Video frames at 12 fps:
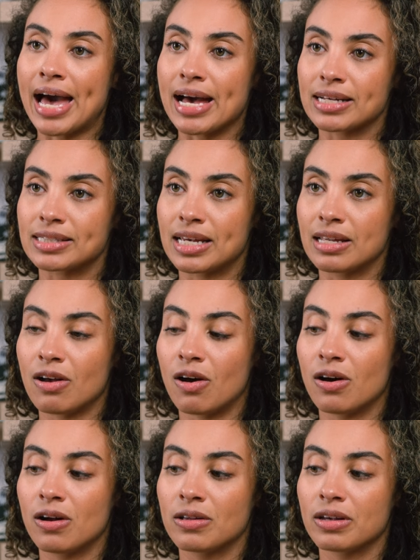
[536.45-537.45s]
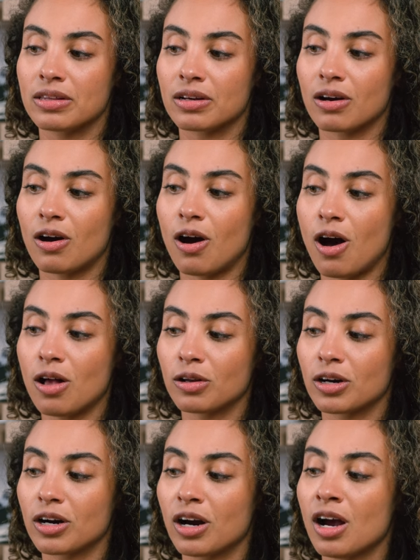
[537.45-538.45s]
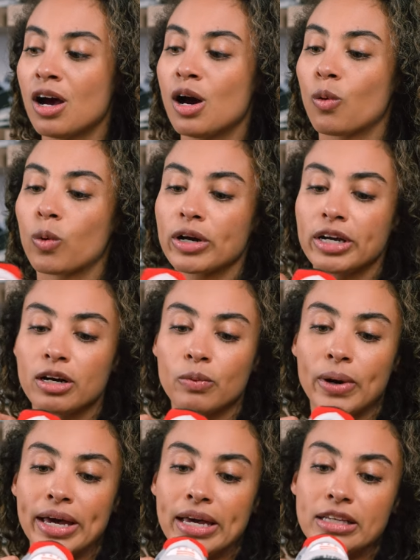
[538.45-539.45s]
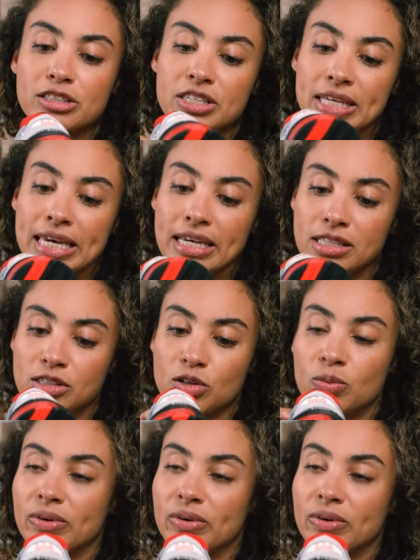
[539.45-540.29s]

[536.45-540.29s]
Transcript: accent on the collar. Working our way to the insole,